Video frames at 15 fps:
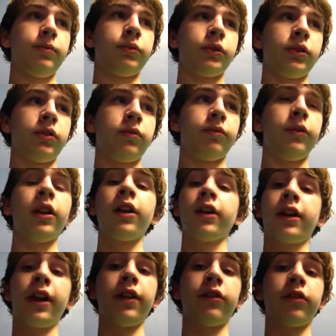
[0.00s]
But, um, yeah,
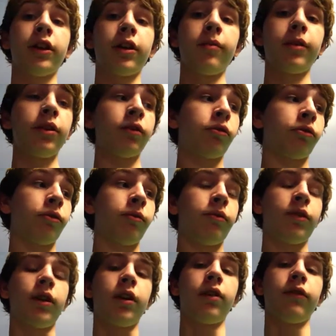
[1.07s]
guys, check out my stream
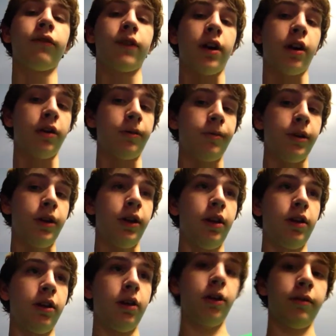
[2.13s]
channel. Follow me.
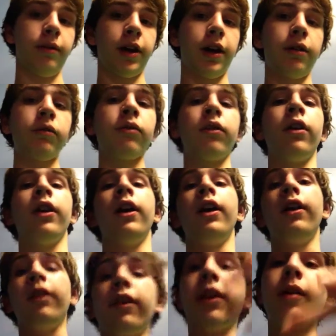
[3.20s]
Um, I.
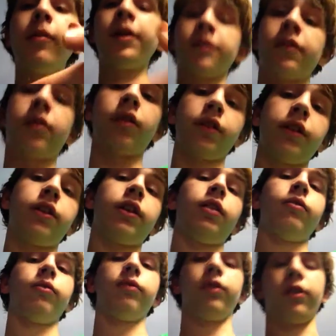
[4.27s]
This is how my recording
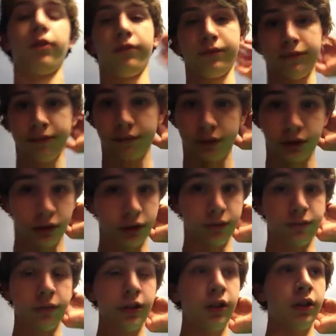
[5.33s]
schedule will go.
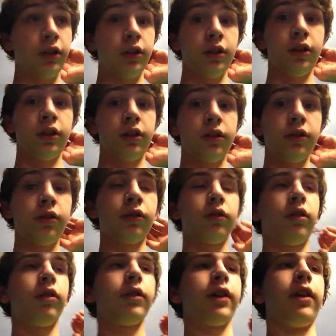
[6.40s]
Um. So,
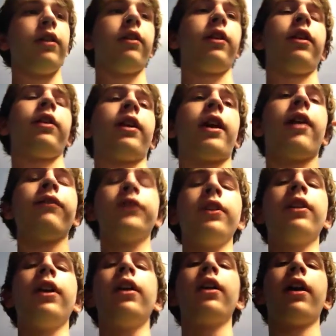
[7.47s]
okay, like half the
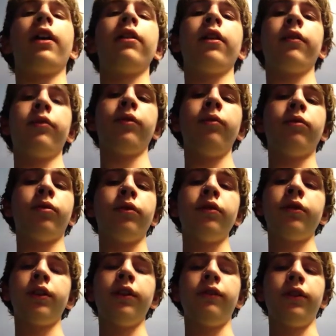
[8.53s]
day I live stream
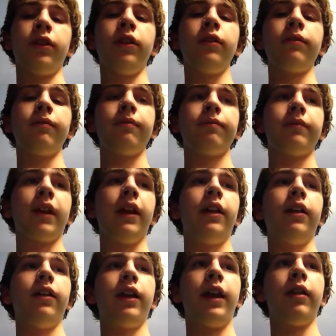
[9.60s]
Twitch TV,
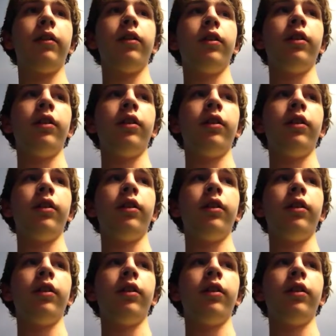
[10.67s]
then